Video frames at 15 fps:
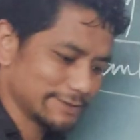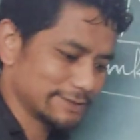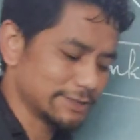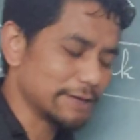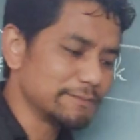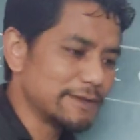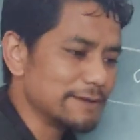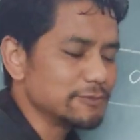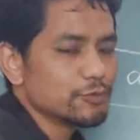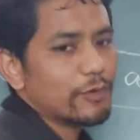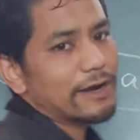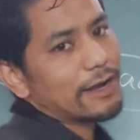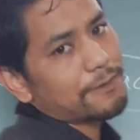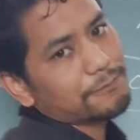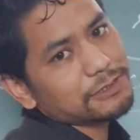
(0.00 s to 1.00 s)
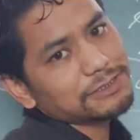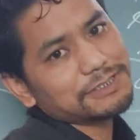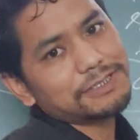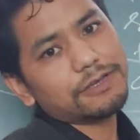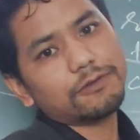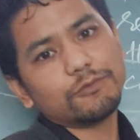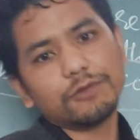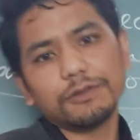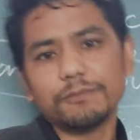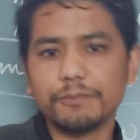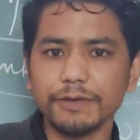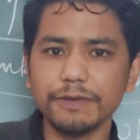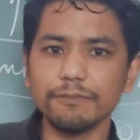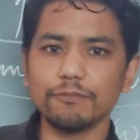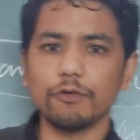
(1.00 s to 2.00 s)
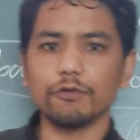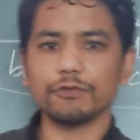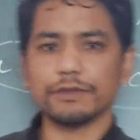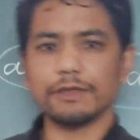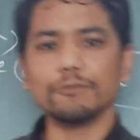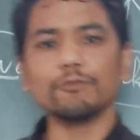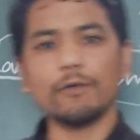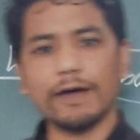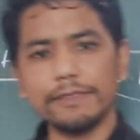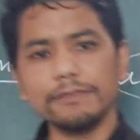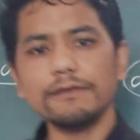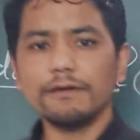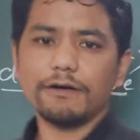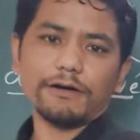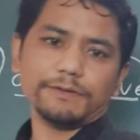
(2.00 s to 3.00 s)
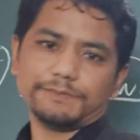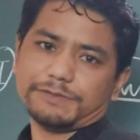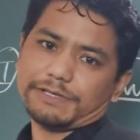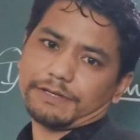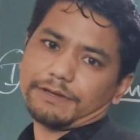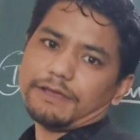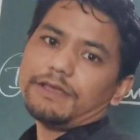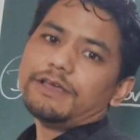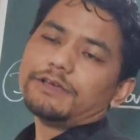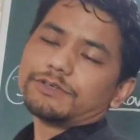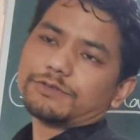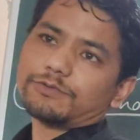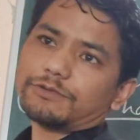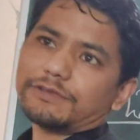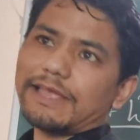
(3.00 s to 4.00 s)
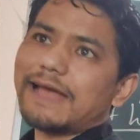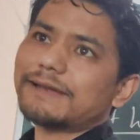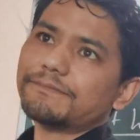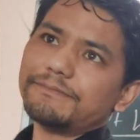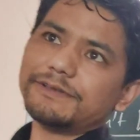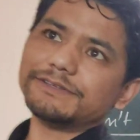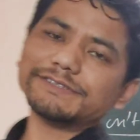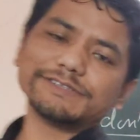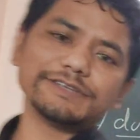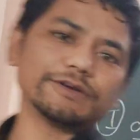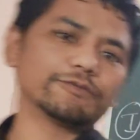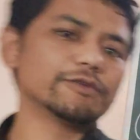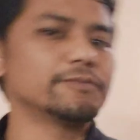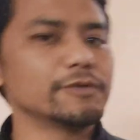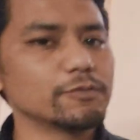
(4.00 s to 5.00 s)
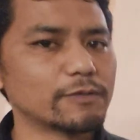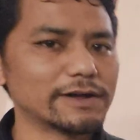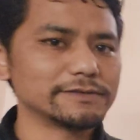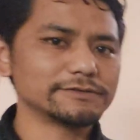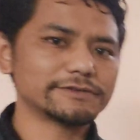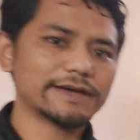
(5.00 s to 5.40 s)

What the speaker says: sometimes what happens, there will be more than one object. So that means there will be one